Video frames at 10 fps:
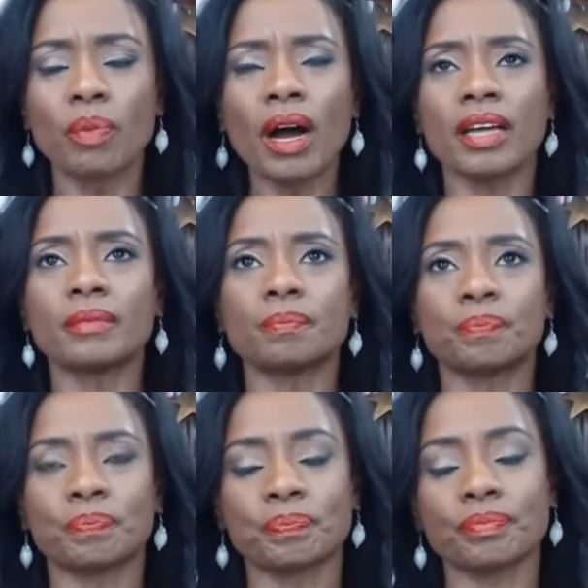But
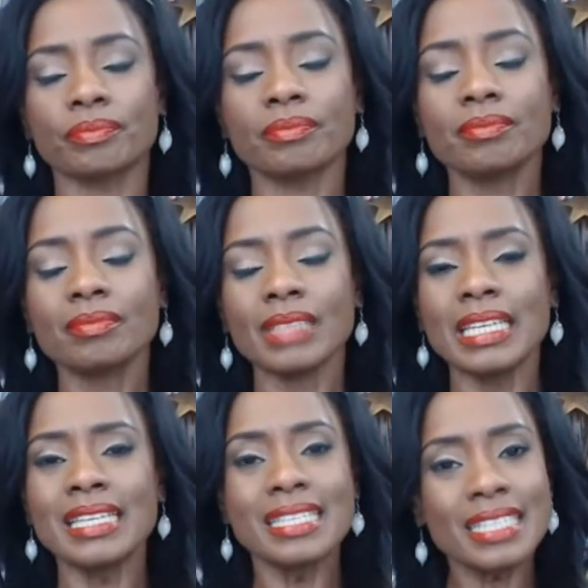
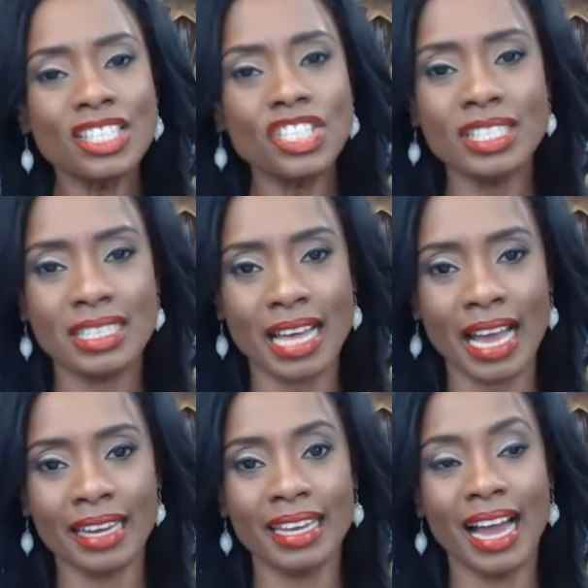in addition to
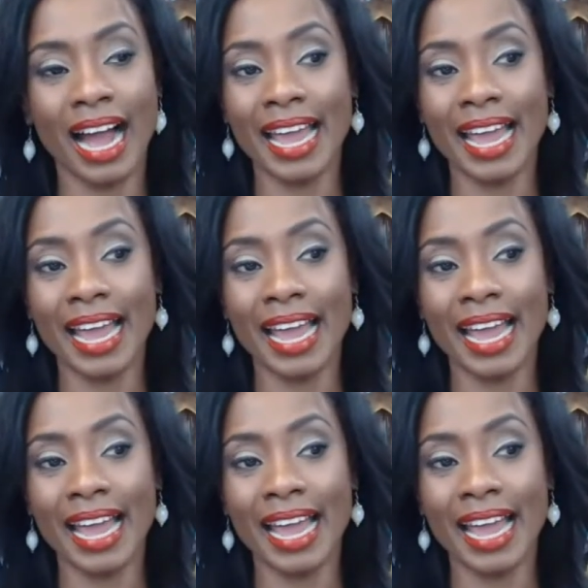that,